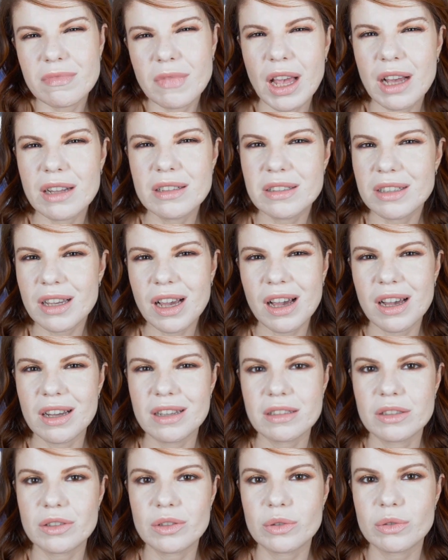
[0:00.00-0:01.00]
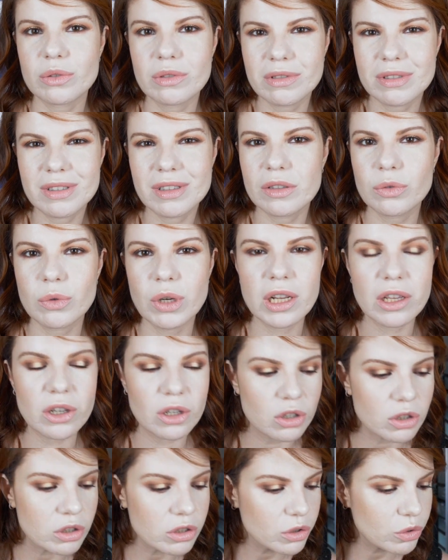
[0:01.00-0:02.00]
And yeah, it's
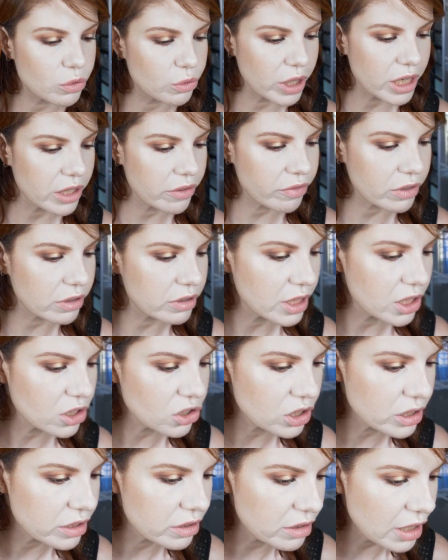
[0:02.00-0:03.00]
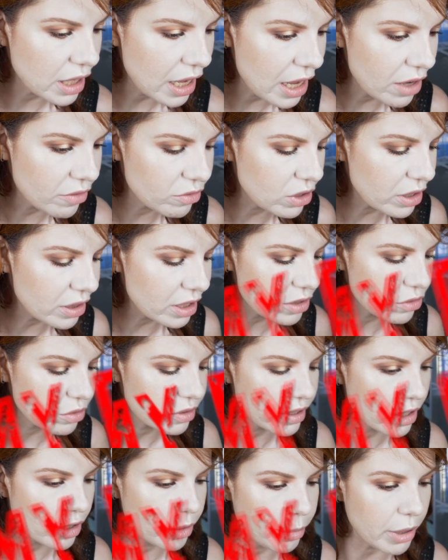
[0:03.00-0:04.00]
really good, great foundation. I have nothing to
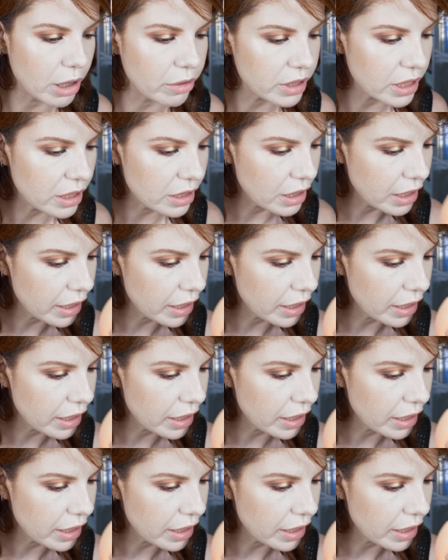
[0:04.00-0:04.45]
say about it.